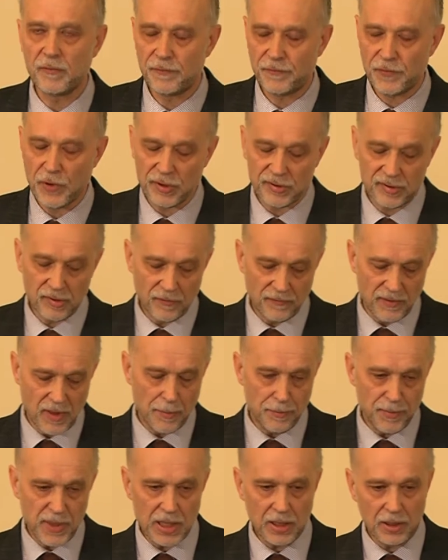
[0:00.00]
first of
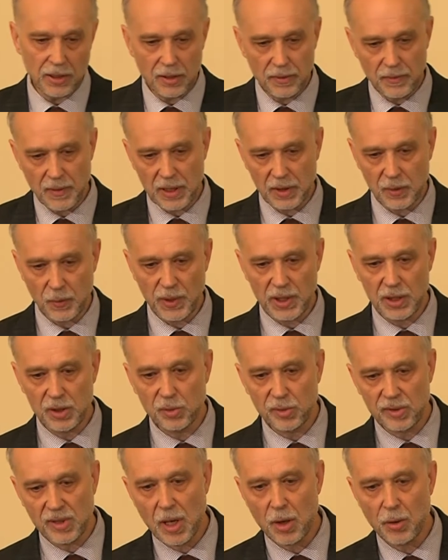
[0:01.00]
them being that we
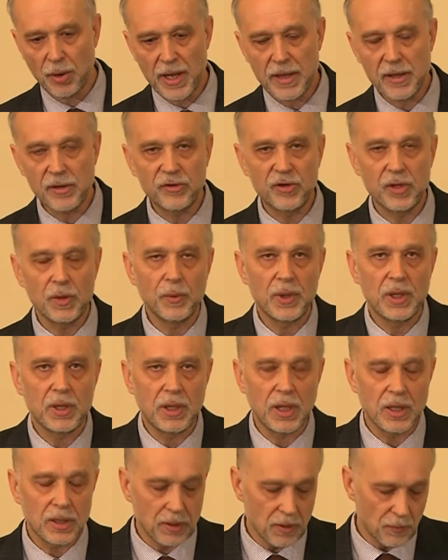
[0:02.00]
use our energy when
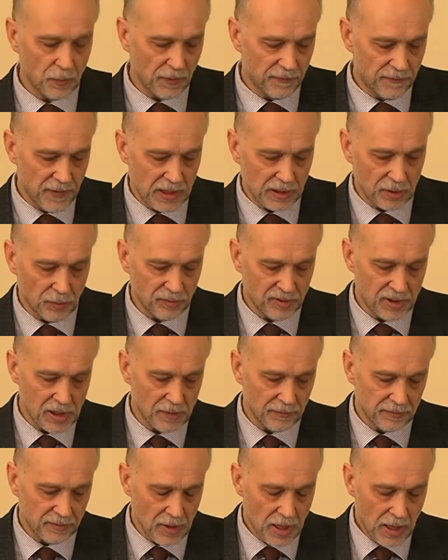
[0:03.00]
we find
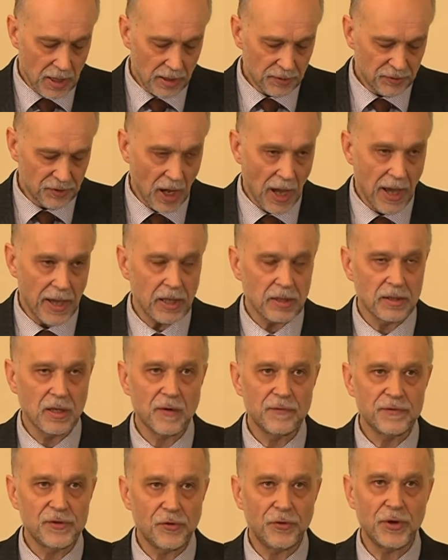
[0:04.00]
ourselves tired
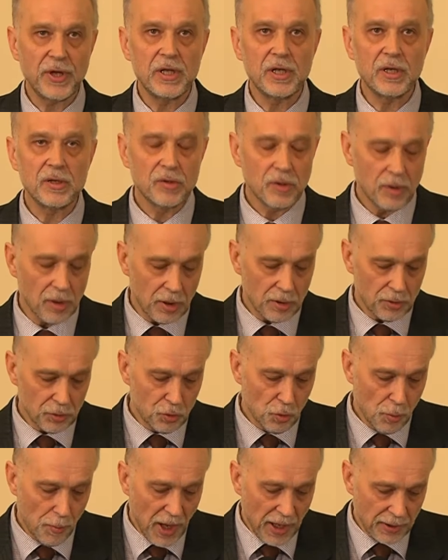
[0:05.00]
after reading
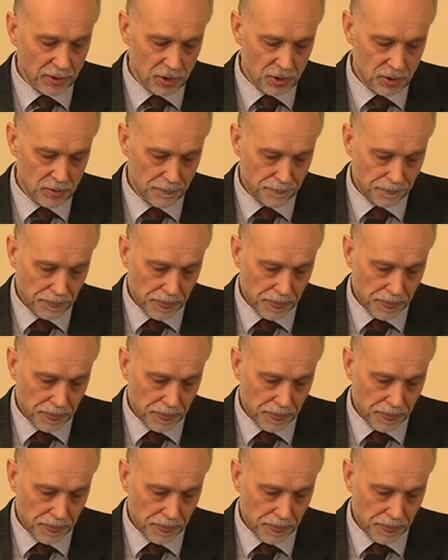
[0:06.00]
too much.